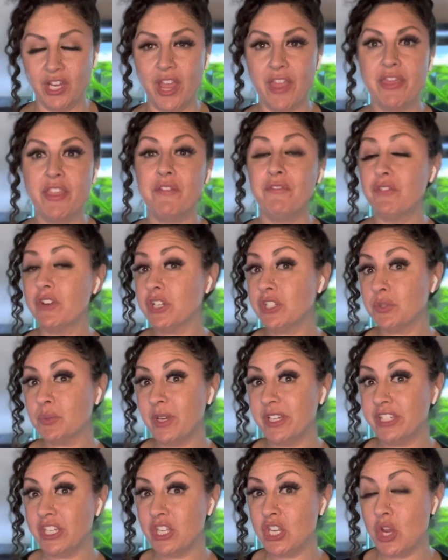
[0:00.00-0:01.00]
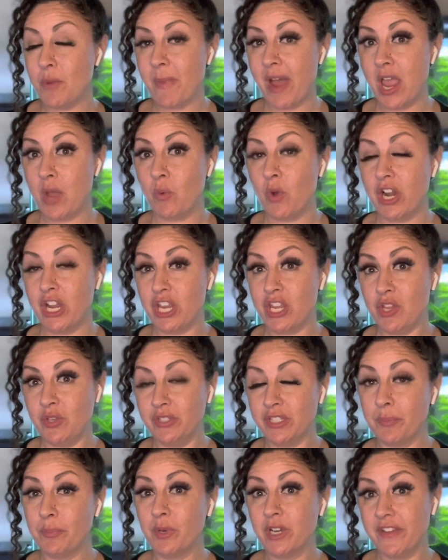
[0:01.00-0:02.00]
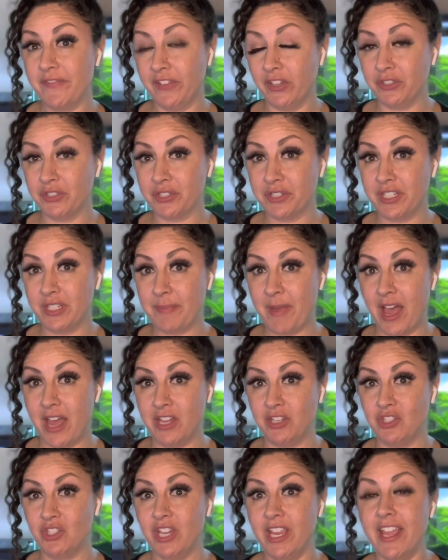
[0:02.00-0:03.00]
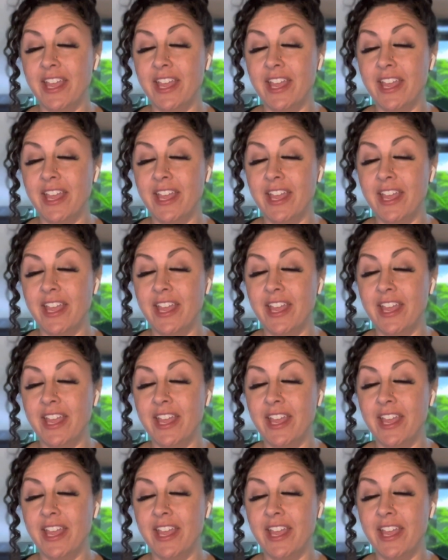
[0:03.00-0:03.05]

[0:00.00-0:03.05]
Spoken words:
The first reason you might want to use a pre-filter sponge